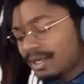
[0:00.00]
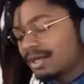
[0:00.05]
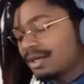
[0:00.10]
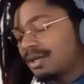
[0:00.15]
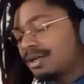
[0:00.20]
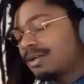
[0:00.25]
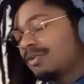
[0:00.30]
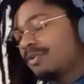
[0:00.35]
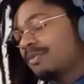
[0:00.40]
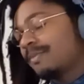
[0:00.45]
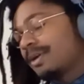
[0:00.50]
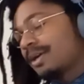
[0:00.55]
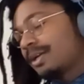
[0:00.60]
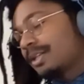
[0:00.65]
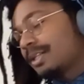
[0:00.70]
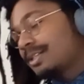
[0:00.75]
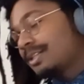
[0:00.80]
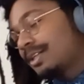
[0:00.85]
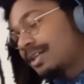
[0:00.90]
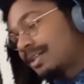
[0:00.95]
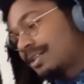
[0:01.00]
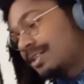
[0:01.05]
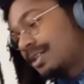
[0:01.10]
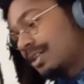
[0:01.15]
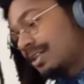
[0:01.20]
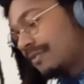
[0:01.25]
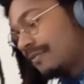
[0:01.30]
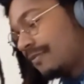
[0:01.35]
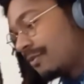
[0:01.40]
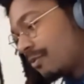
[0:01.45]
Oh my, this nigga
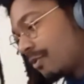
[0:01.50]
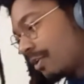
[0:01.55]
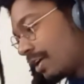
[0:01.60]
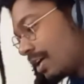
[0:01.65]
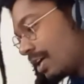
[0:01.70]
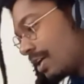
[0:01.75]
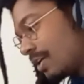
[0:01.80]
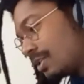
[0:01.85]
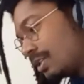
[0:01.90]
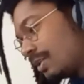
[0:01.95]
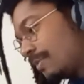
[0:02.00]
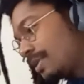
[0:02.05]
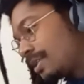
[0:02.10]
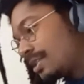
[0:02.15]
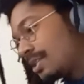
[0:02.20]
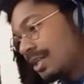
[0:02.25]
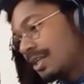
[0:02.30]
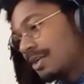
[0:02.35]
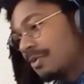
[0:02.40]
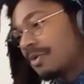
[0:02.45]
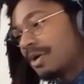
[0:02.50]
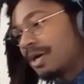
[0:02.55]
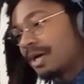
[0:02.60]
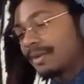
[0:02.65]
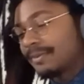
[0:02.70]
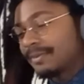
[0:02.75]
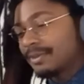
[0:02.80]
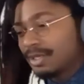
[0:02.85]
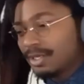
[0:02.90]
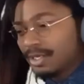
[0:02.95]
took 4 L's. Let me tell you why.
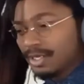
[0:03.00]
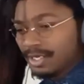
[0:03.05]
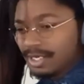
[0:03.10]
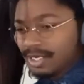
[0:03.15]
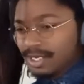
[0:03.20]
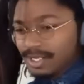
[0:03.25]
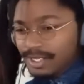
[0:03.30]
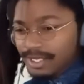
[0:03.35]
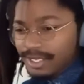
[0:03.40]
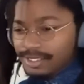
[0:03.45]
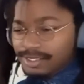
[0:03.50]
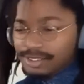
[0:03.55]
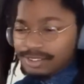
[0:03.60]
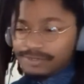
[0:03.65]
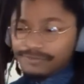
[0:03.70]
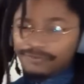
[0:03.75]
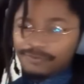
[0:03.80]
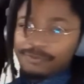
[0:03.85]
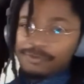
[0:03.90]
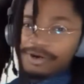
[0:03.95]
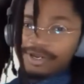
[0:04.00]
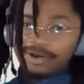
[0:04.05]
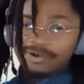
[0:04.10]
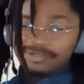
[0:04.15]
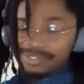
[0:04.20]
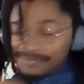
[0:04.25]
He took 4 L's.